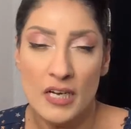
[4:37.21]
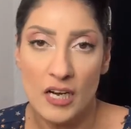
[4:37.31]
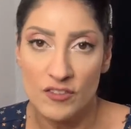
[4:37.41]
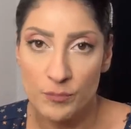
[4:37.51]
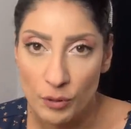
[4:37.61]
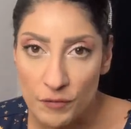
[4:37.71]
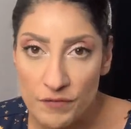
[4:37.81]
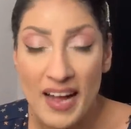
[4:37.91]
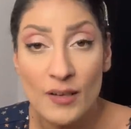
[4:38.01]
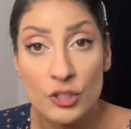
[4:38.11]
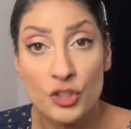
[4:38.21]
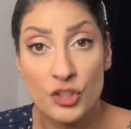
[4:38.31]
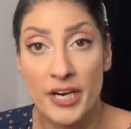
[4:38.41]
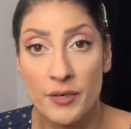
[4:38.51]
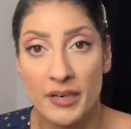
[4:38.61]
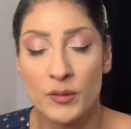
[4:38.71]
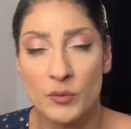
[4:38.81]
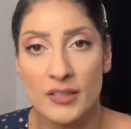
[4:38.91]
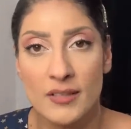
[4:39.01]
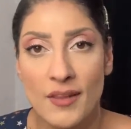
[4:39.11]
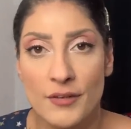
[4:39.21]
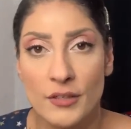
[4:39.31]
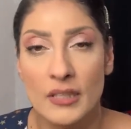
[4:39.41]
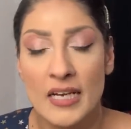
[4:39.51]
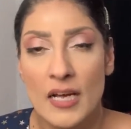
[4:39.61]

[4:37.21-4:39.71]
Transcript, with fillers: of profound sharing with another.